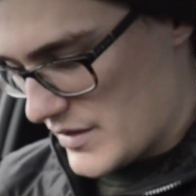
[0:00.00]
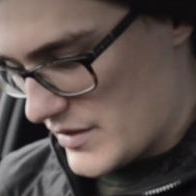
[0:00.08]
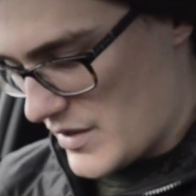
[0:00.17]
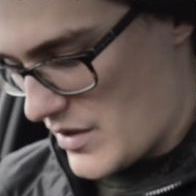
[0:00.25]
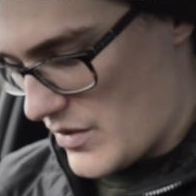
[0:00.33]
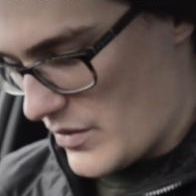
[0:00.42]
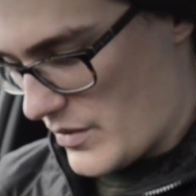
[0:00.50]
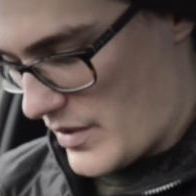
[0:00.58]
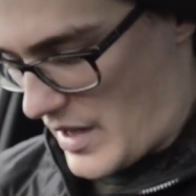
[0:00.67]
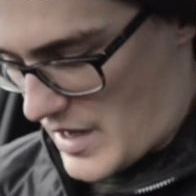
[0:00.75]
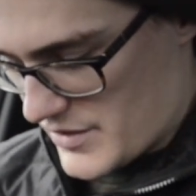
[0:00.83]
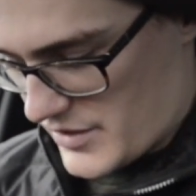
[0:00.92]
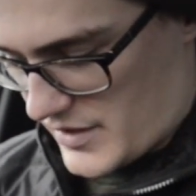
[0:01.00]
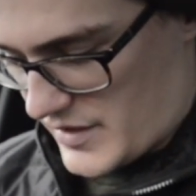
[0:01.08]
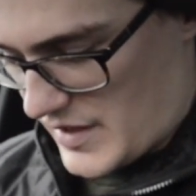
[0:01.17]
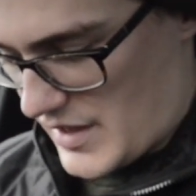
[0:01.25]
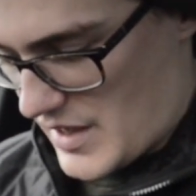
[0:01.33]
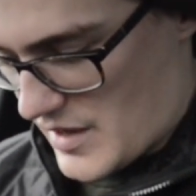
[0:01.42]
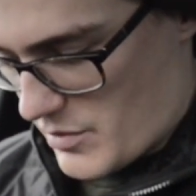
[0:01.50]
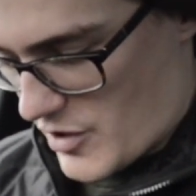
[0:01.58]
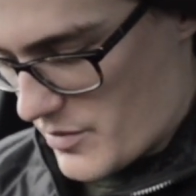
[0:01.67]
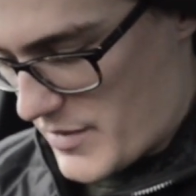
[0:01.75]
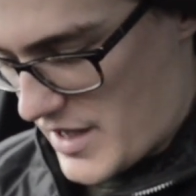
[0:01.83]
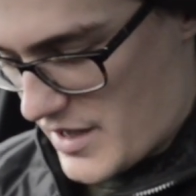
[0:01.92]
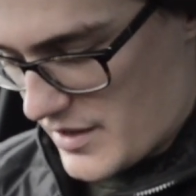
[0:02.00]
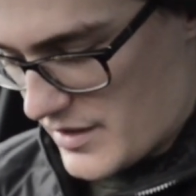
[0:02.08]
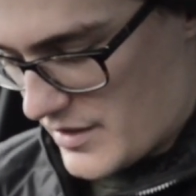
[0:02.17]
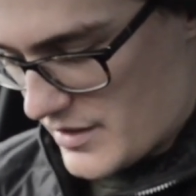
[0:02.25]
So as you can see at the bottom here,